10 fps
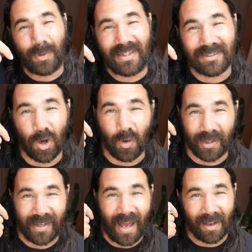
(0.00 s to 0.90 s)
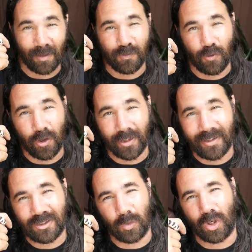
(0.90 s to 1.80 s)
he's going to
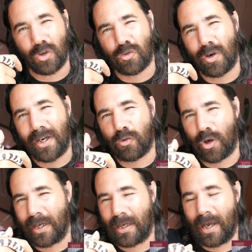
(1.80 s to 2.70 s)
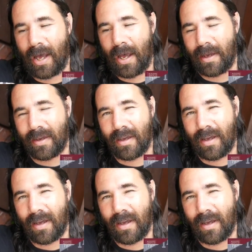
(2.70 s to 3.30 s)
California to a great, great guy.